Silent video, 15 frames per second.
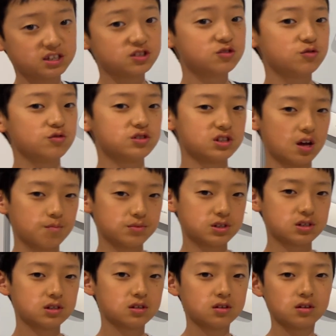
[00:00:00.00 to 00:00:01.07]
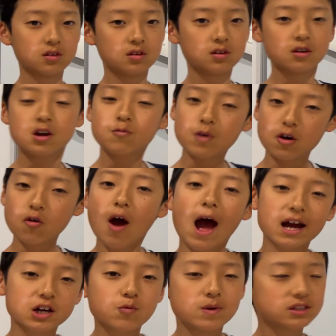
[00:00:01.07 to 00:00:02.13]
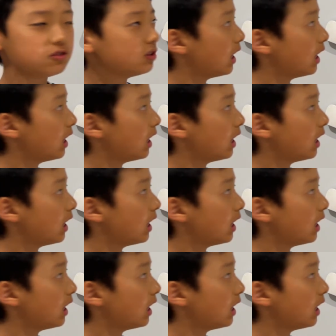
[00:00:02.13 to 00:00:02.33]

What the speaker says: these two sums. Well, how can we do